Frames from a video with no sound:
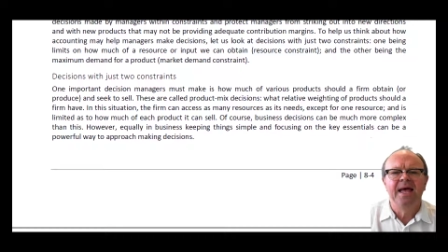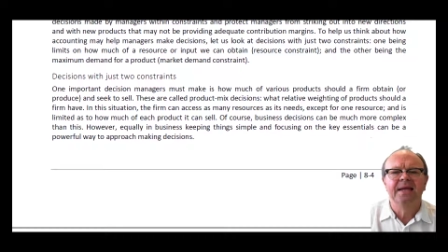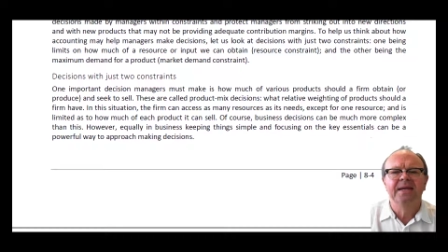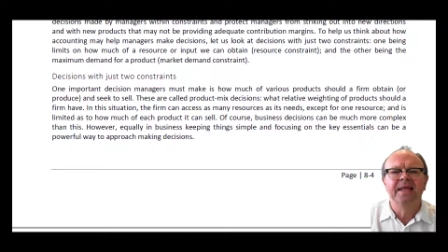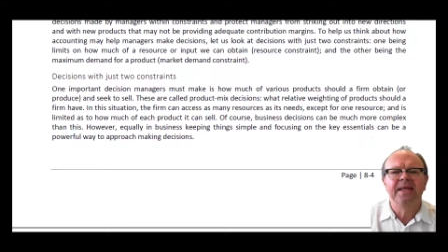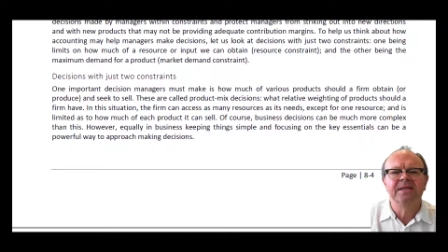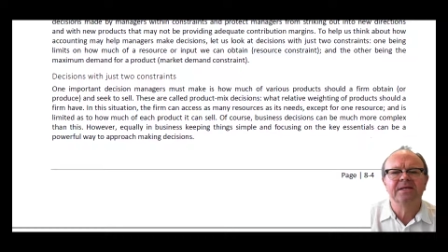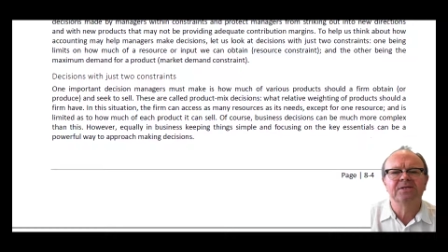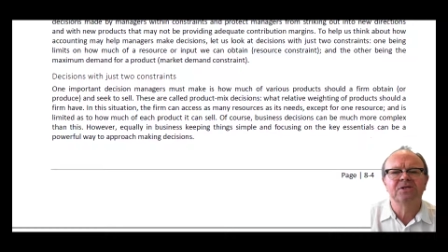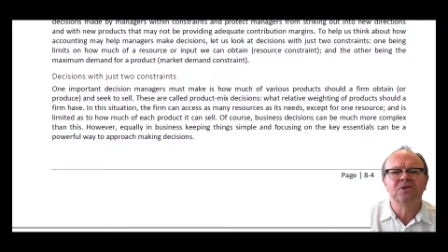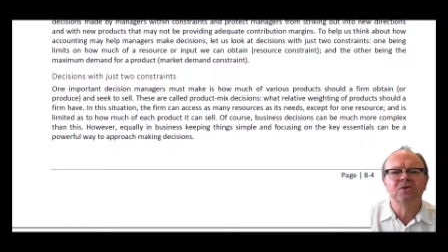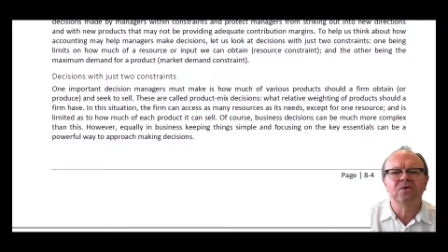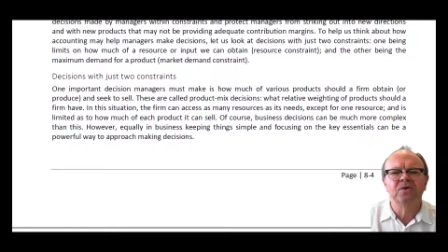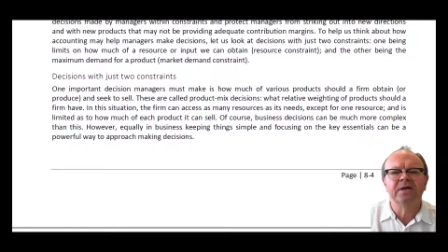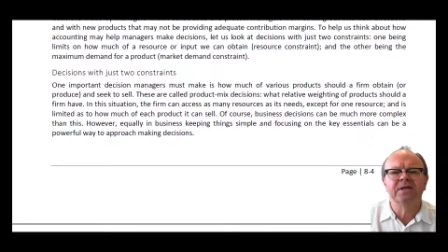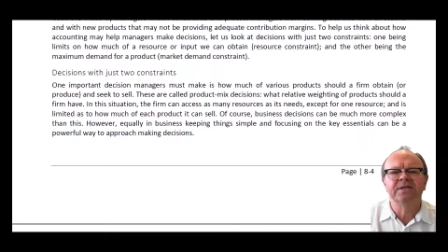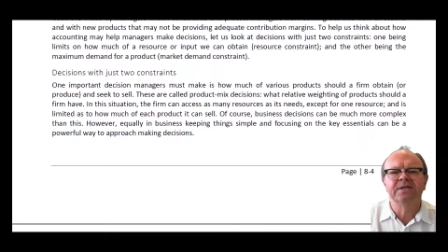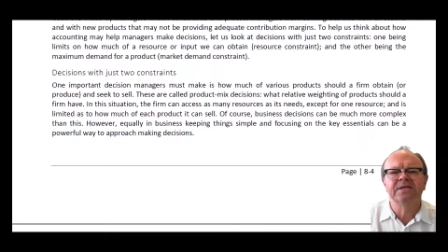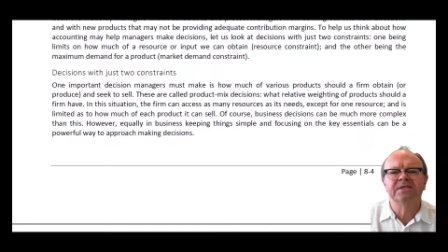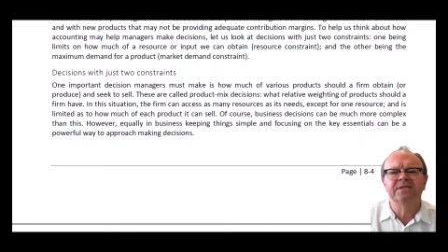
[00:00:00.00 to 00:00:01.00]
let us look
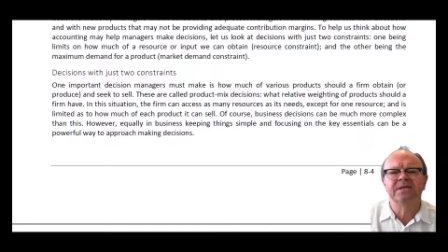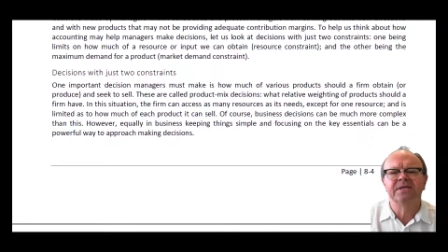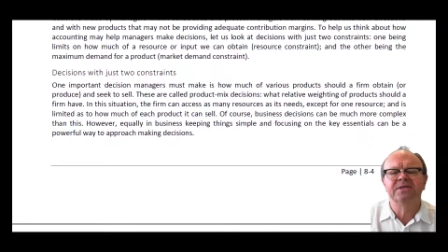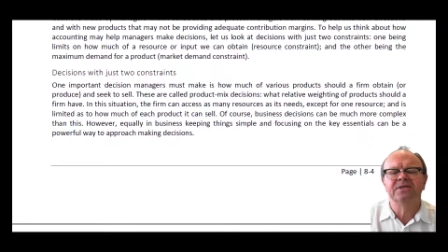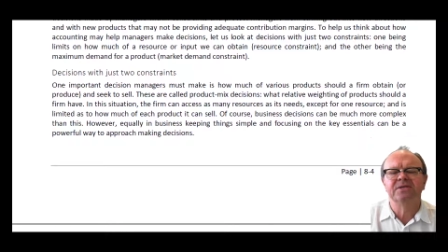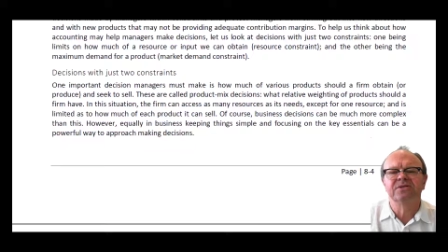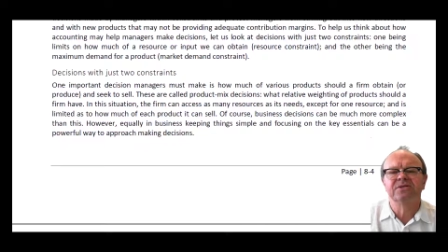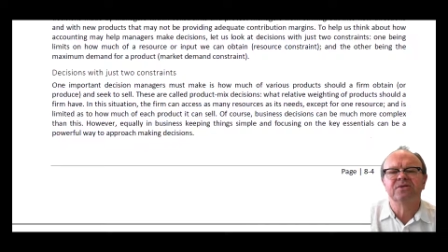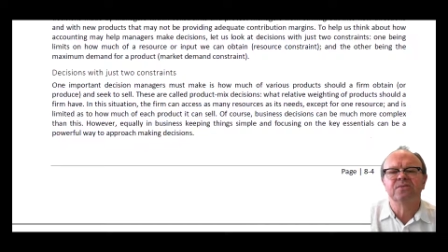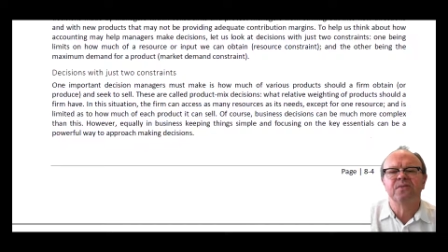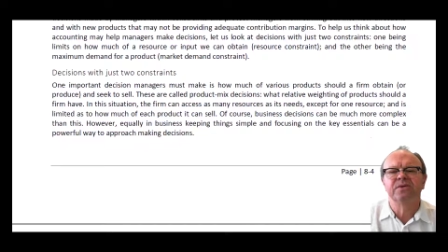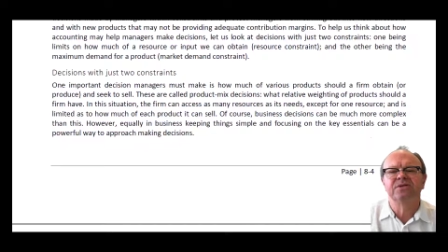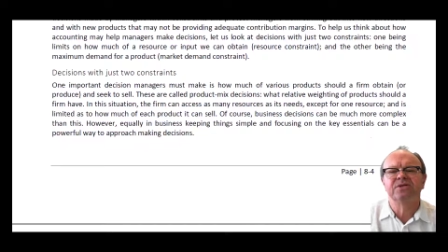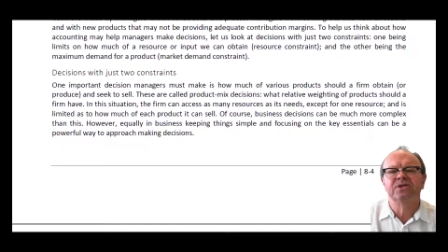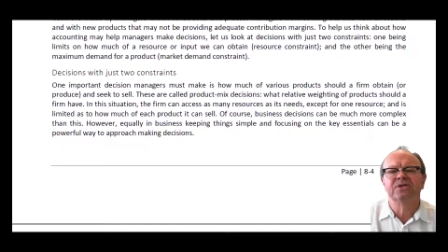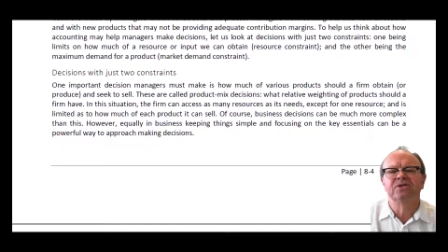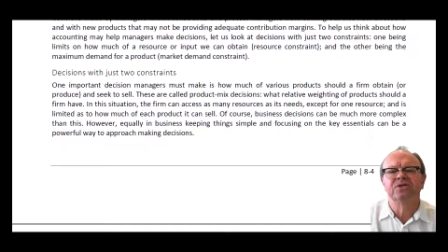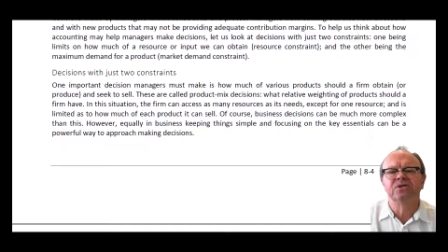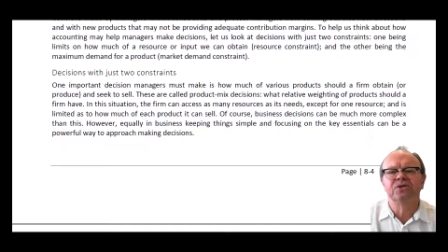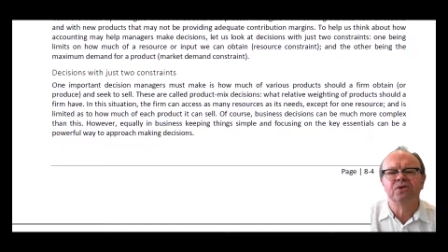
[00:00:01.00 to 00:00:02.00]
at decisions with
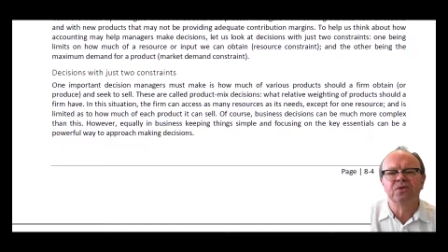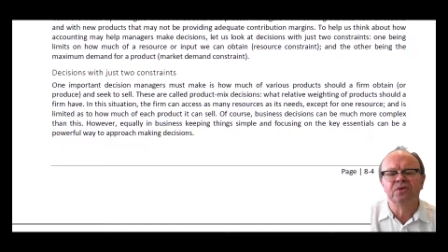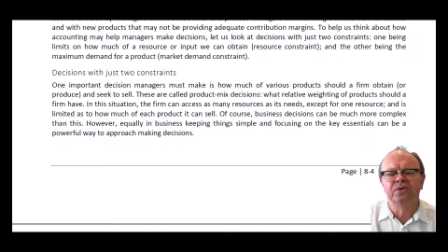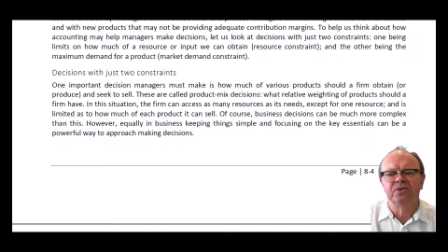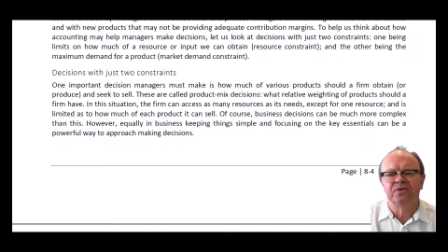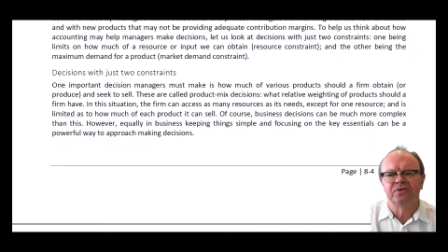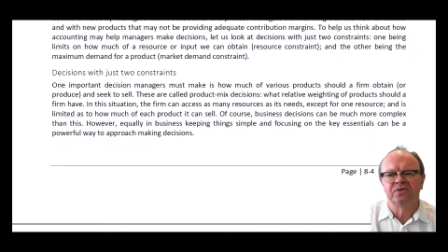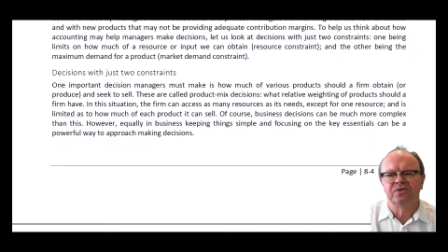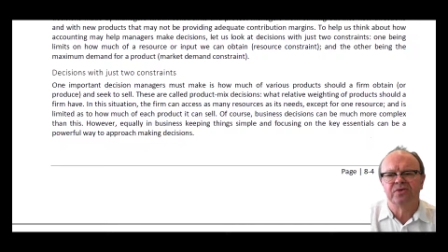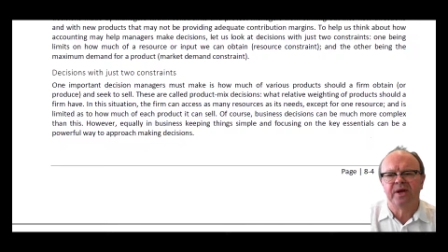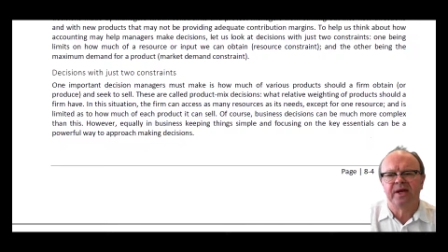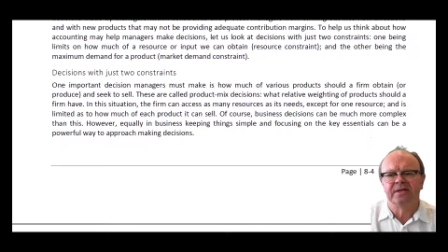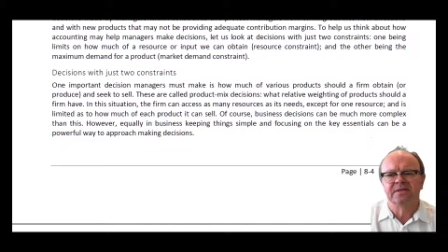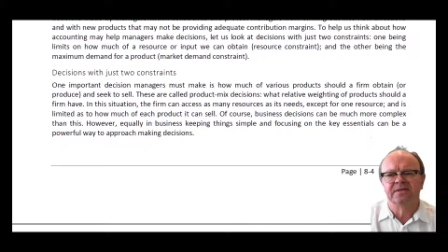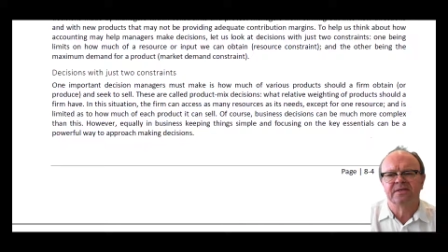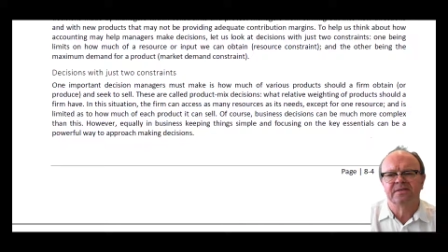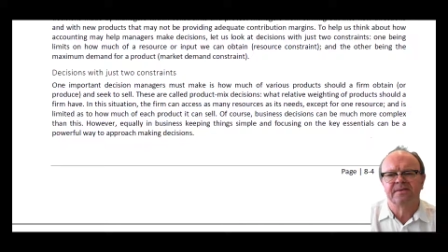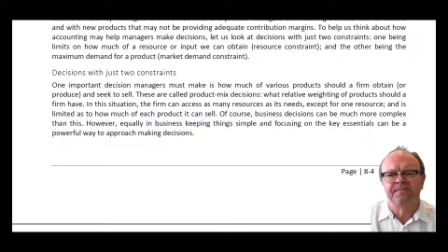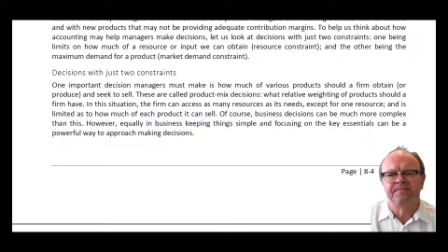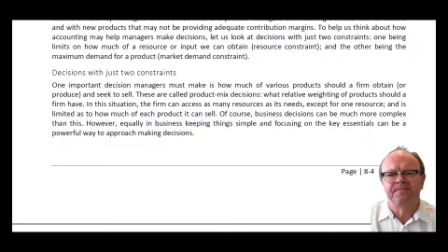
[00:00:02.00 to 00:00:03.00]
just two
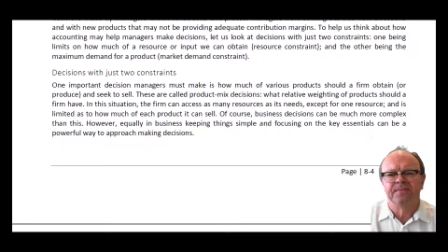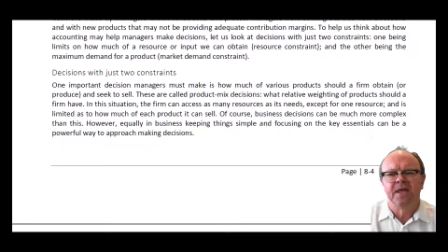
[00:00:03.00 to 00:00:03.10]
constraints.